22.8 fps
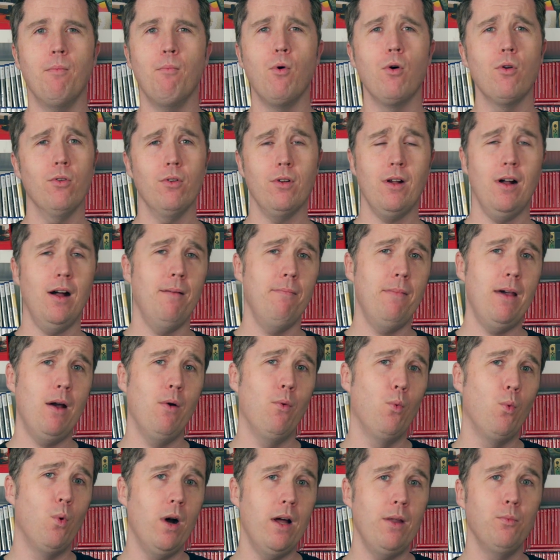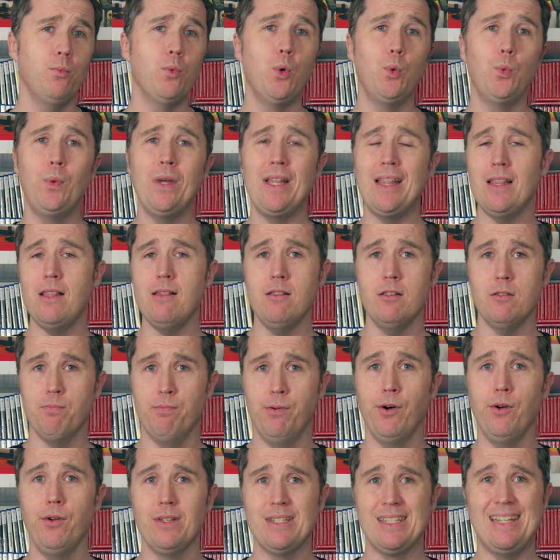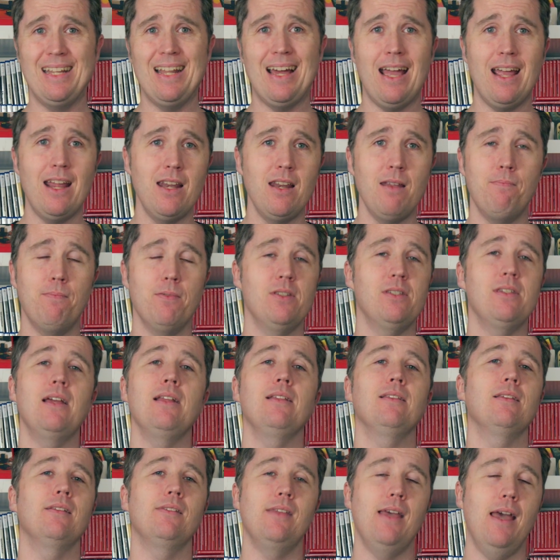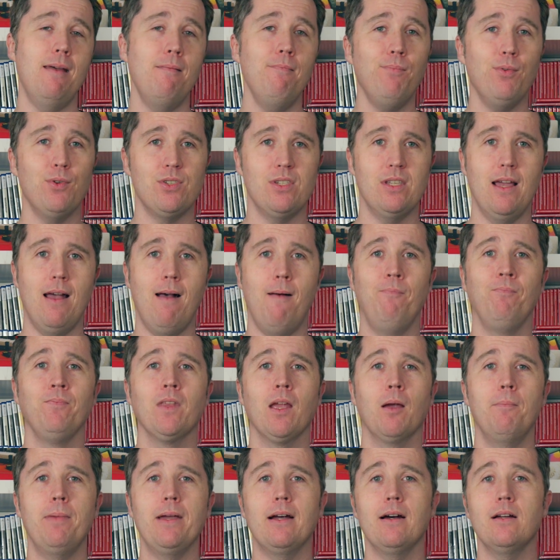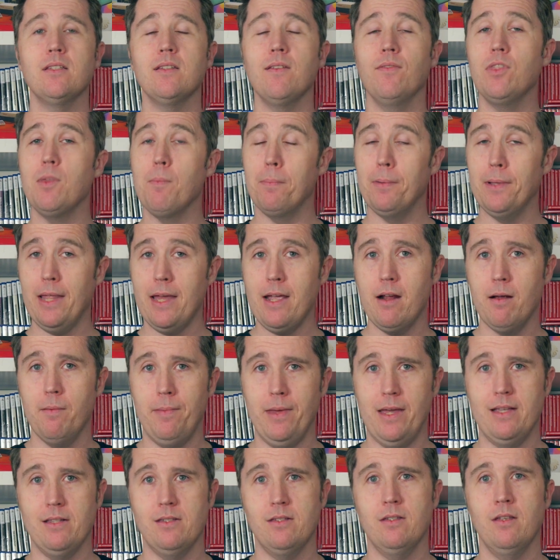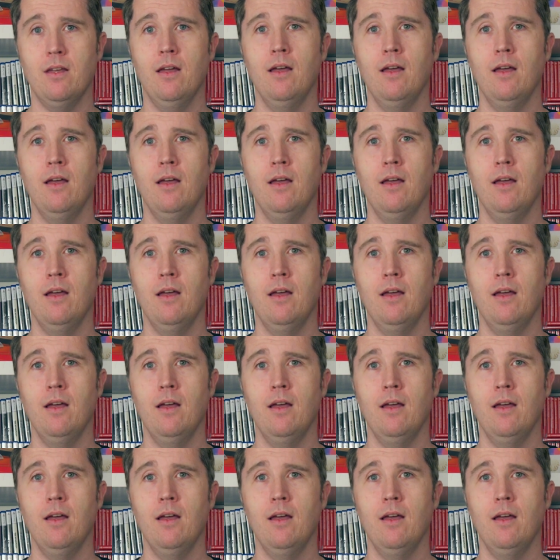Mortal Kombat 1 will win these polls 90% to 10% because of the player base.